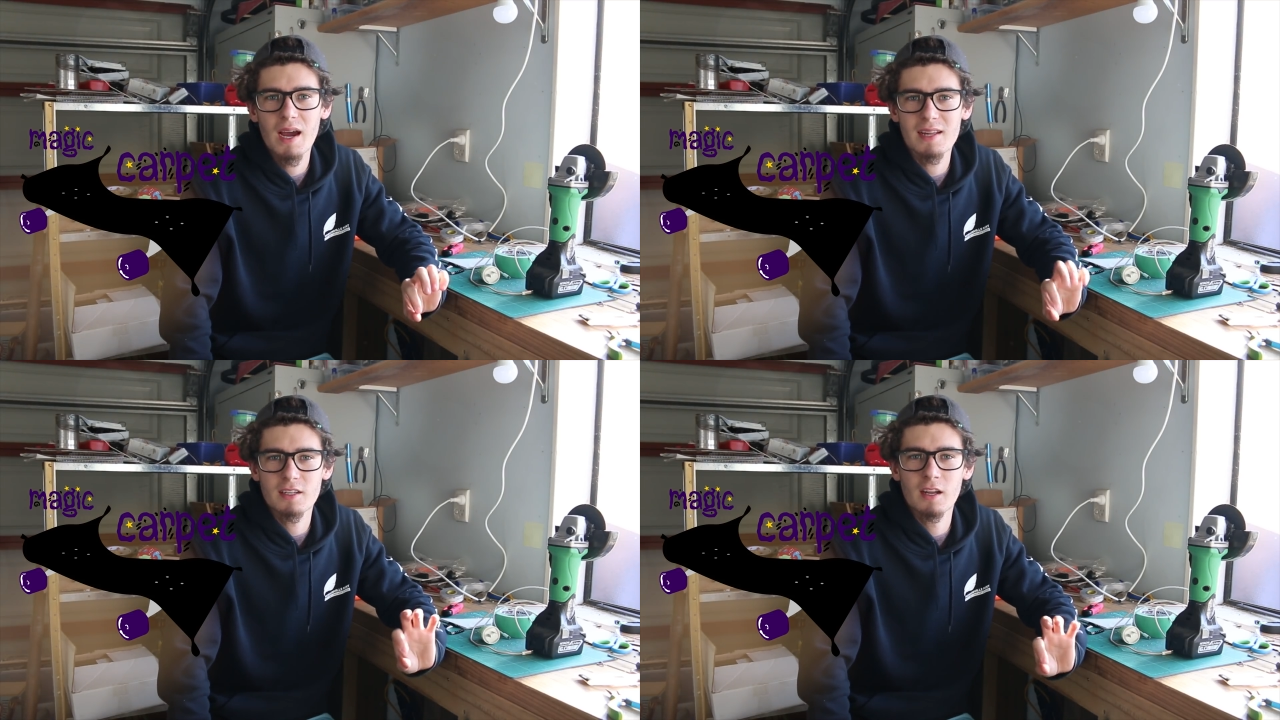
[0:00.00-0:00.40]

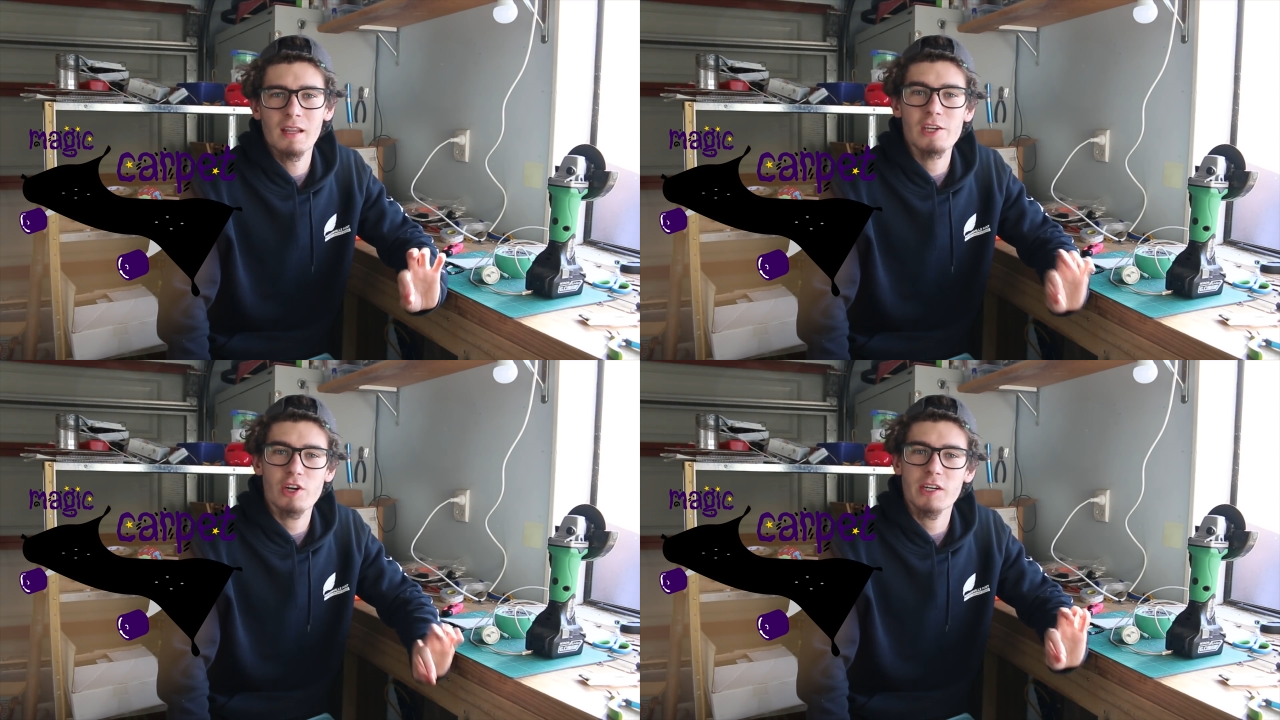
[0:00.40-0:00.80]
It's an
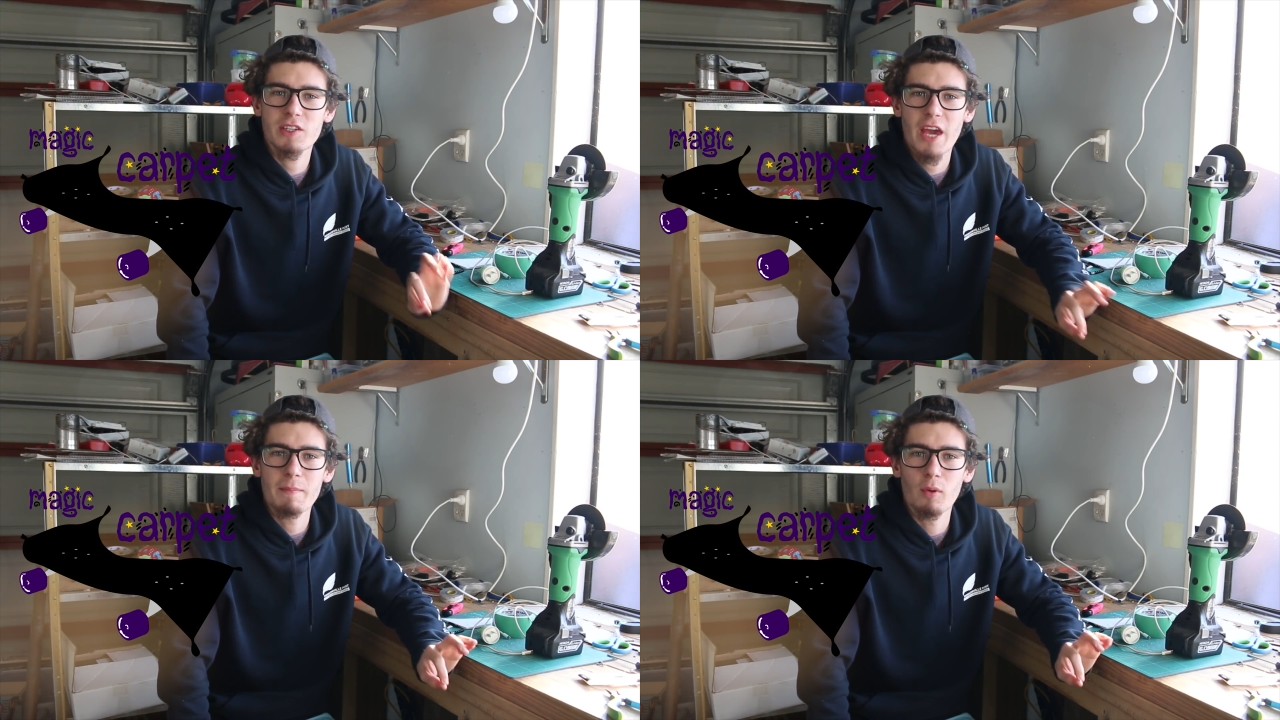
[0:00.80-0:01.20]
electric
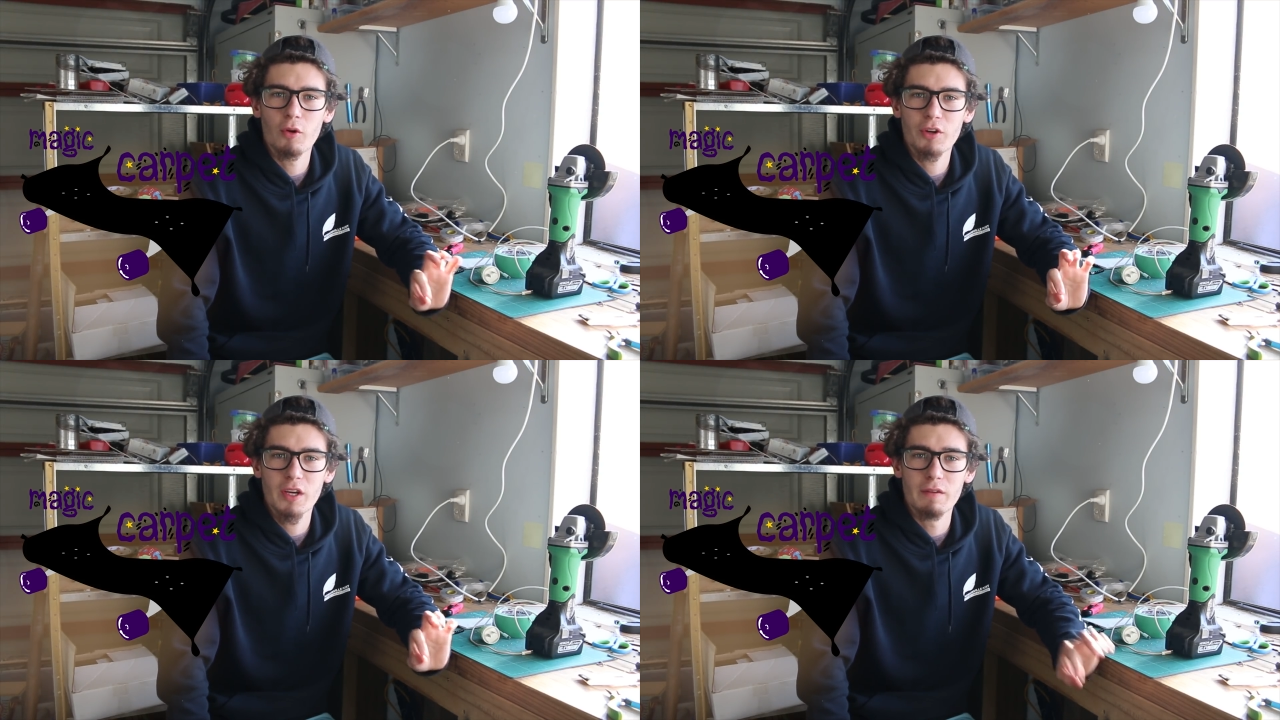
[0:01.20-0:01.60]

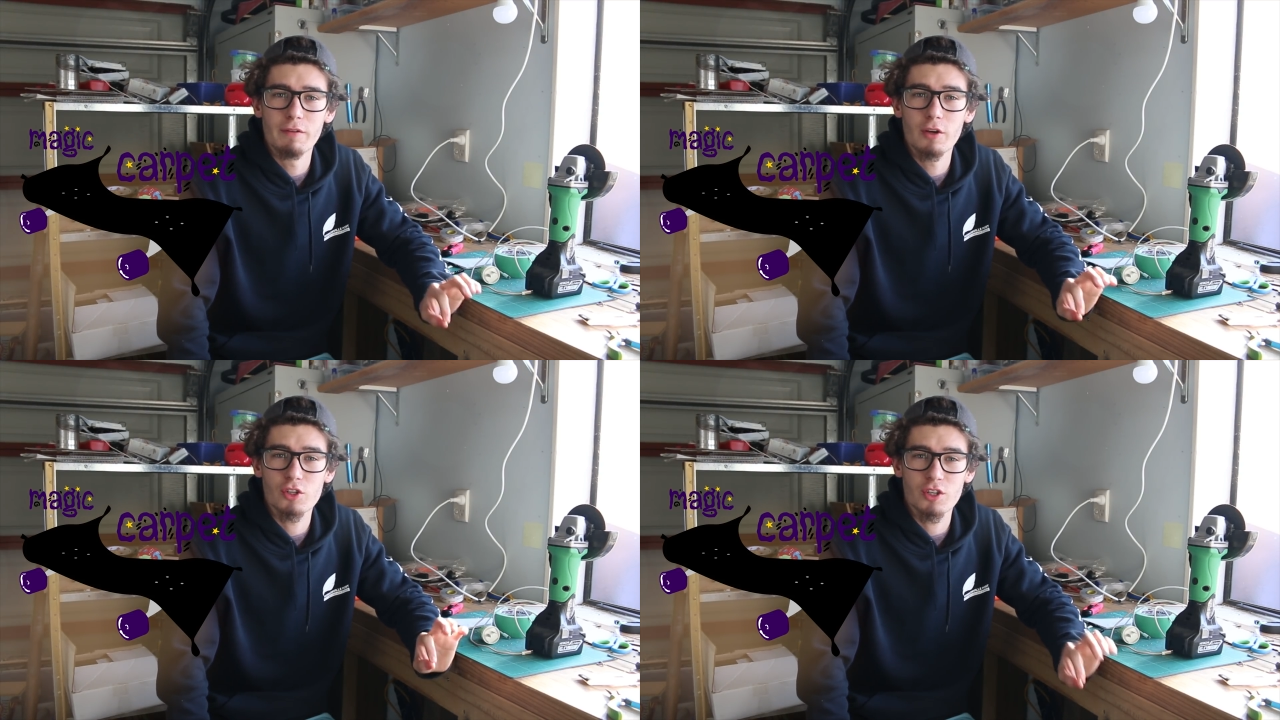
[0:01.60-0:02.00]
skateboard
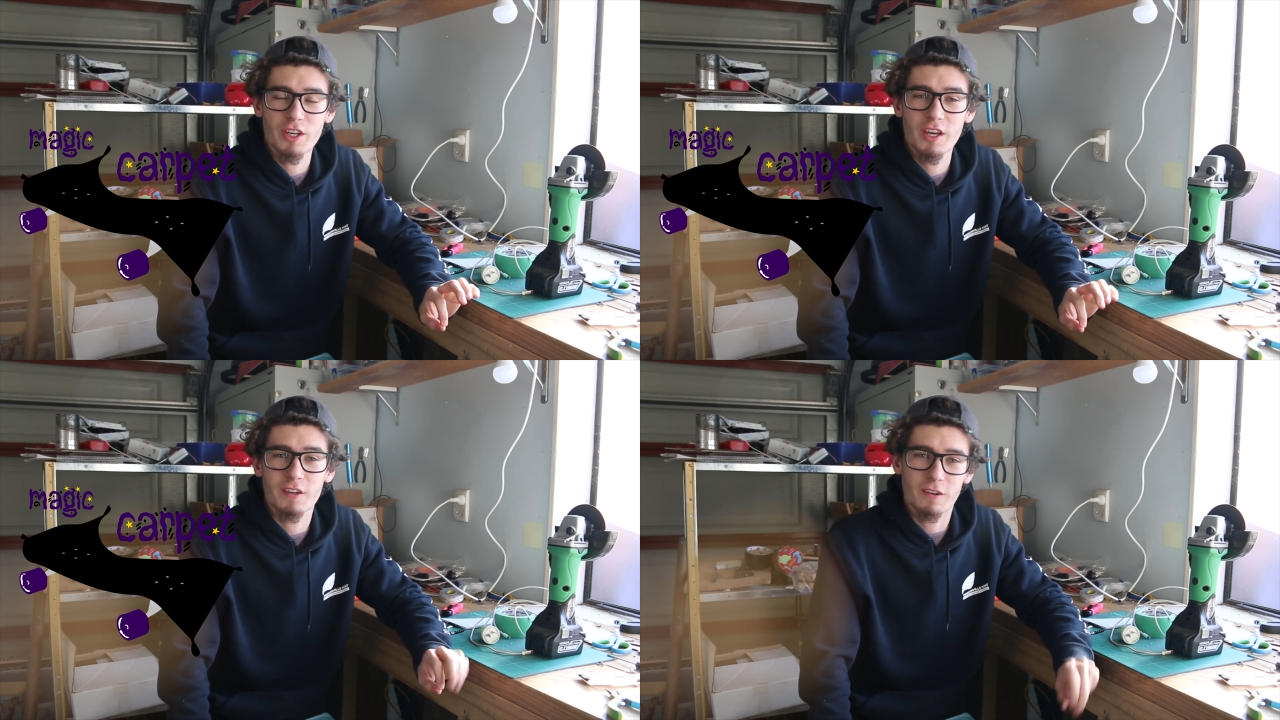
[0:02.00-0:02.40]
conversion
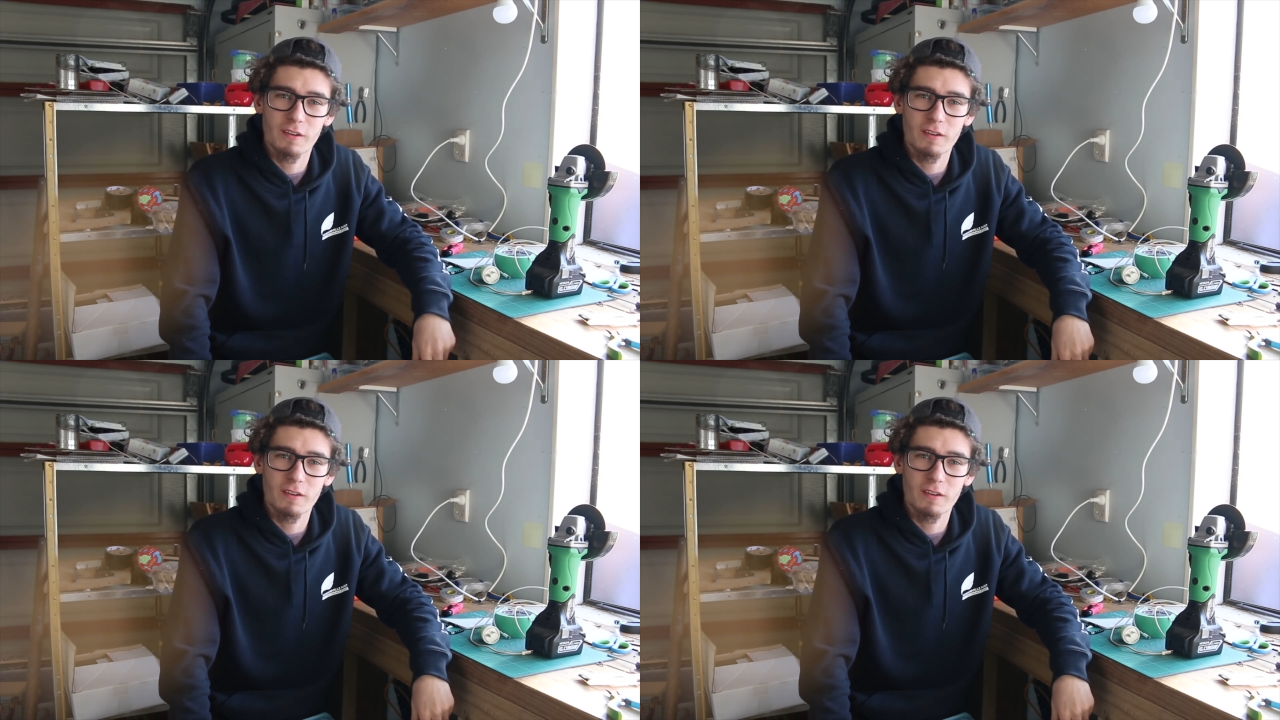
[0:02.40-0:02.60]
kit.